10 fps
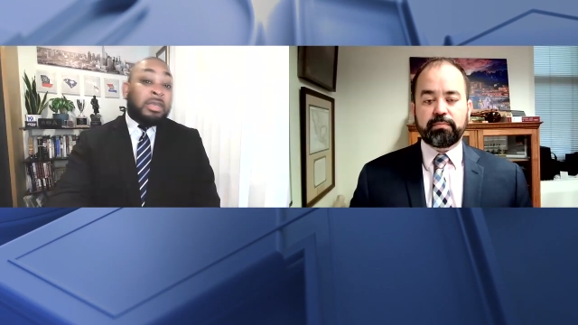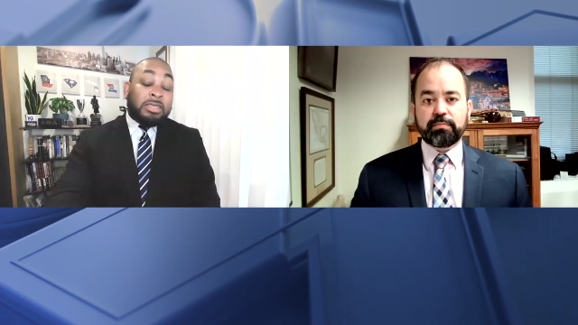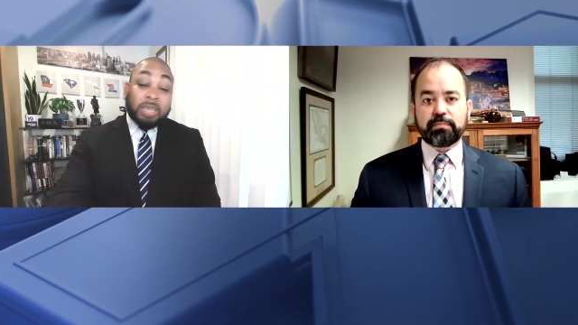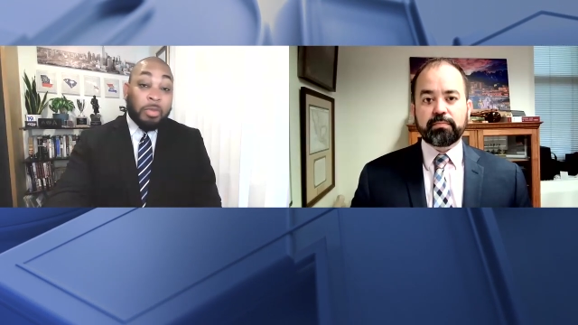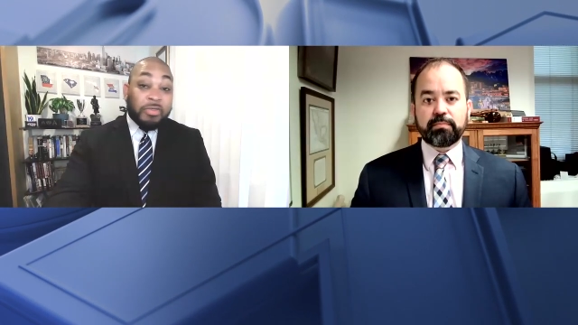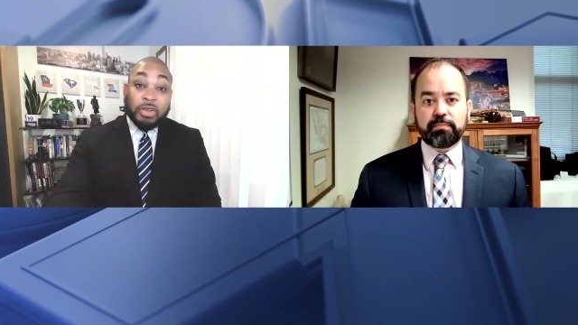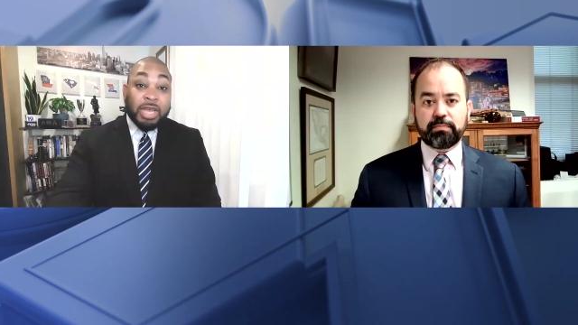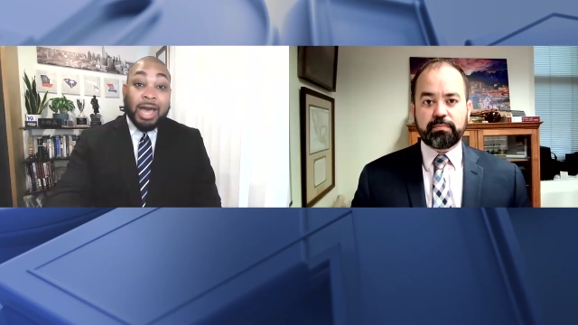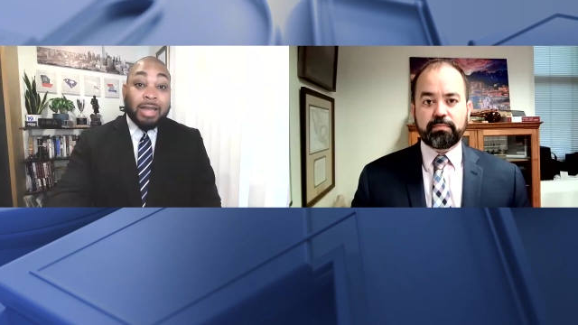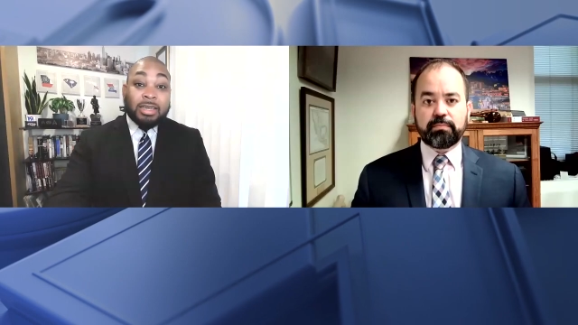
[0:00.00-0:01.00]
Speaker 1: some of your
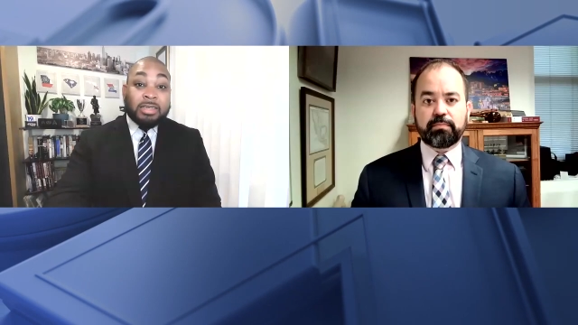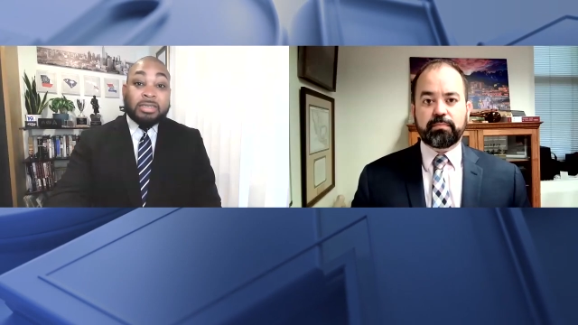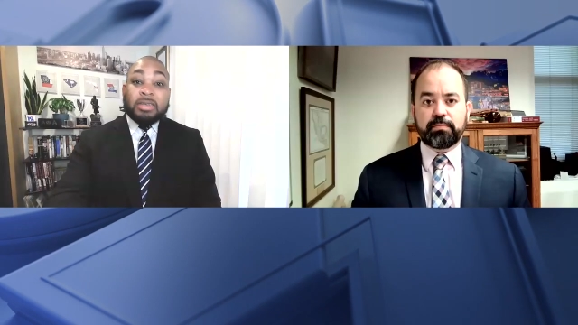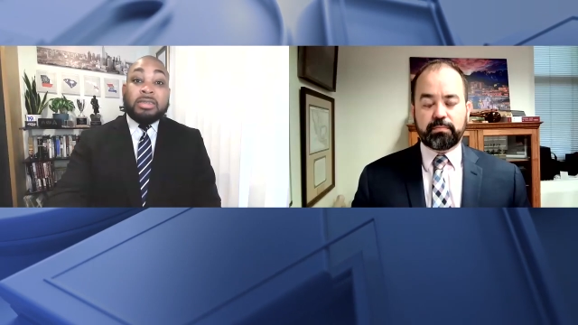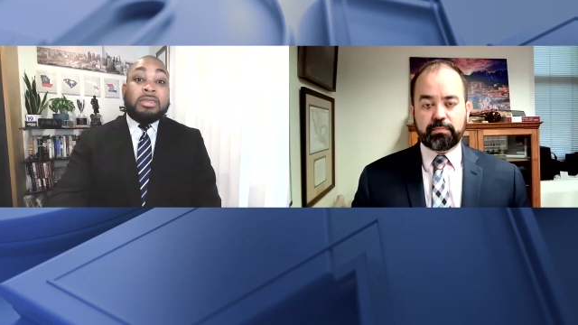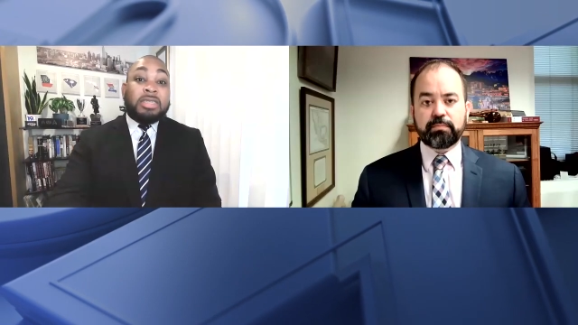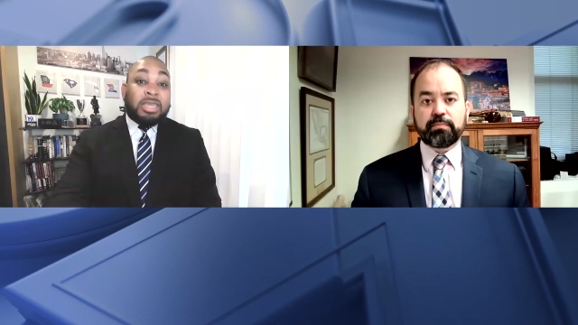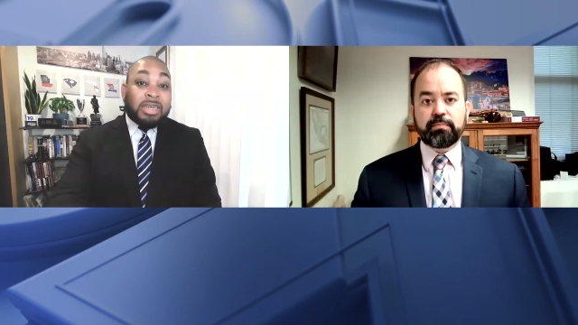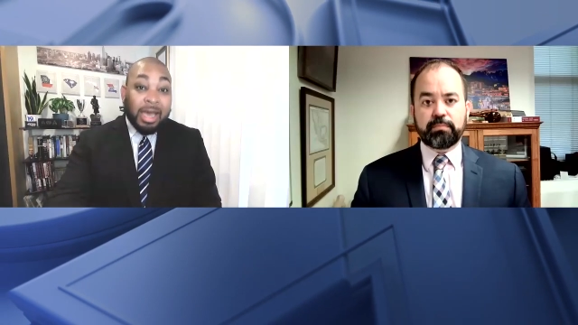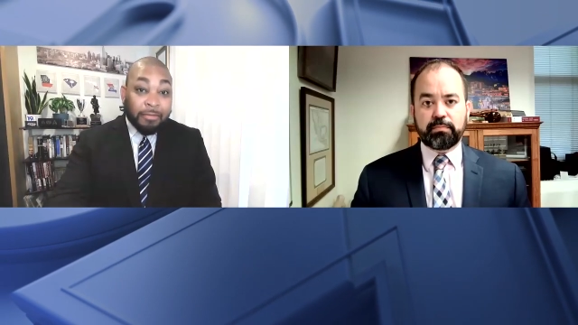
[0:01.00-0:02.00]
colleagues
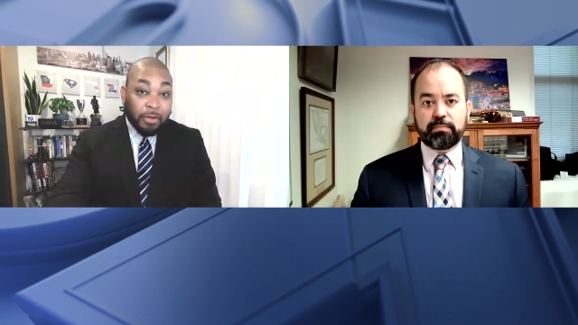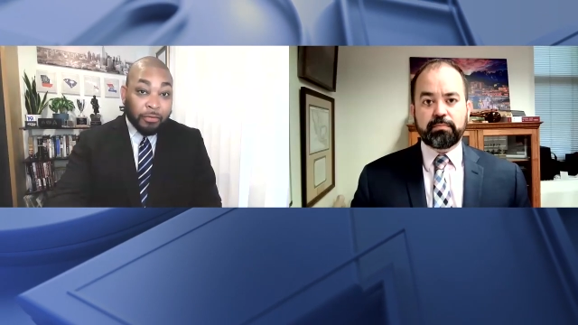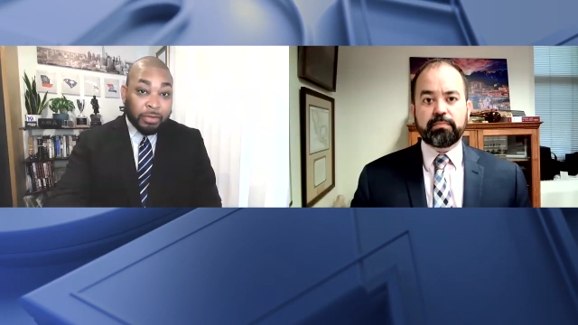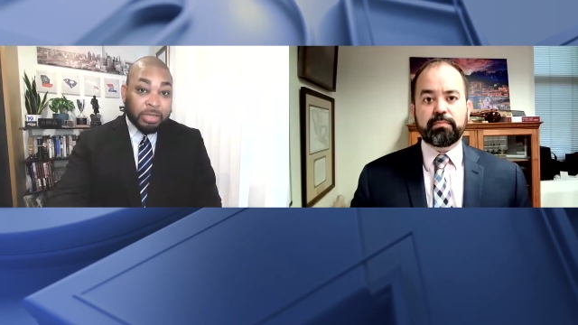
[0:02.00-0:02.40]
did not vote